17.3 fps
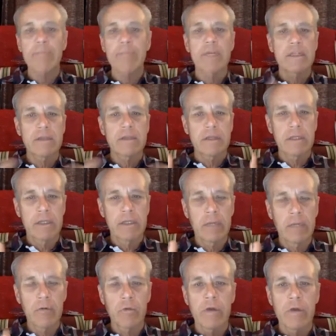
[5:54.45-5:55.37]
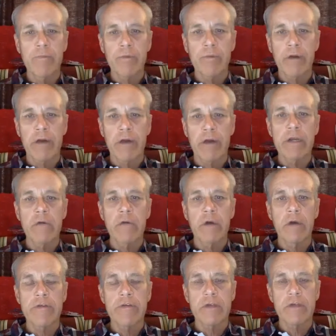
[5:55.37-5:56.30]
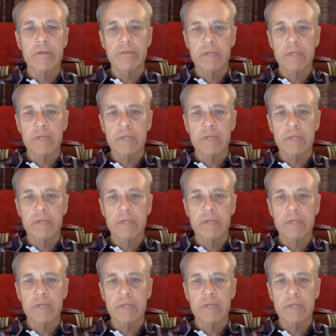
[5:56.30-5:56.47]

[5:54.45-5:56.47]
But the number one priority was,